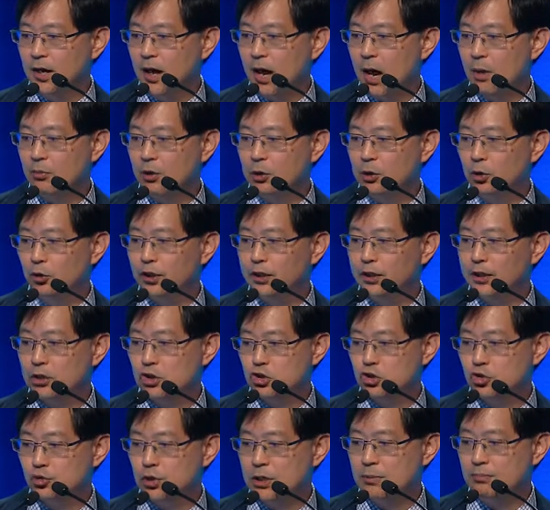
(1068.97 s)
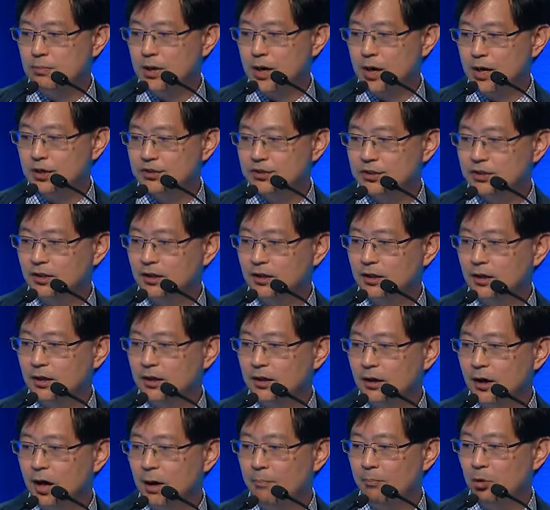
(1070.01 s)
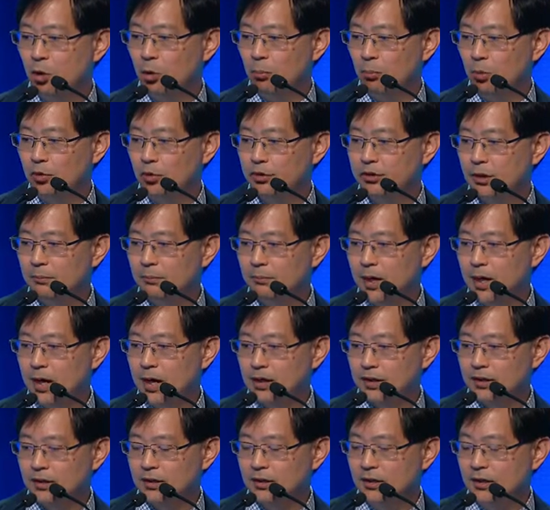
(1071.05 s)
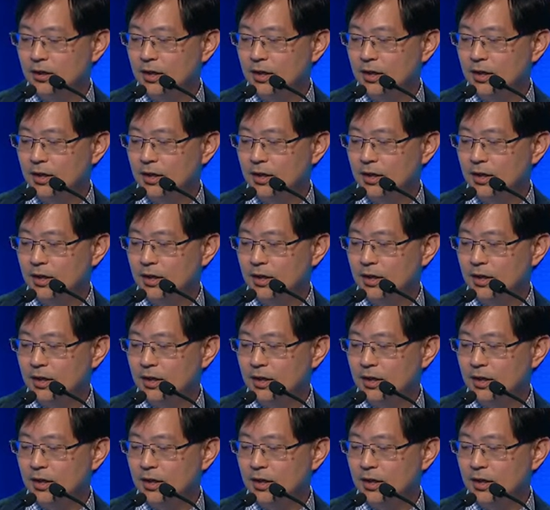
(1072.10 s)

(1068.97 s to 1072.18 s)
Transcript: and we're looking at three marks: a promoter mark,